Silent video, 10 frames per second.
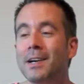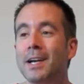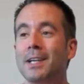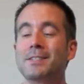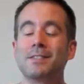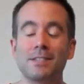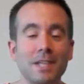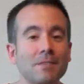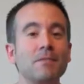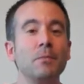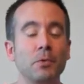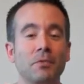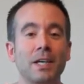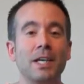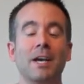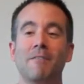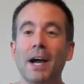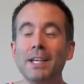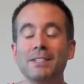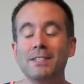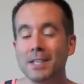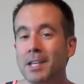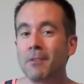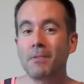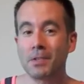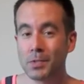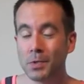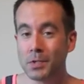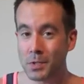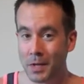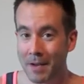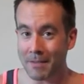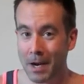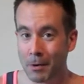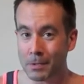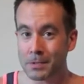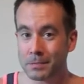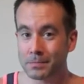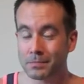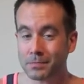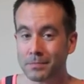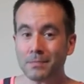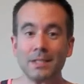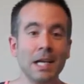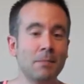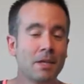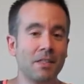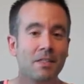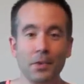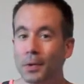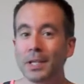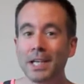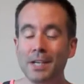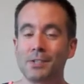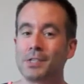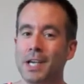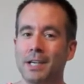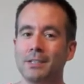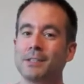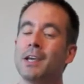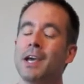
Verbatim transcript: it's a successful movie if I can sit there for the two to two and a half hours and be thoroughly entertained.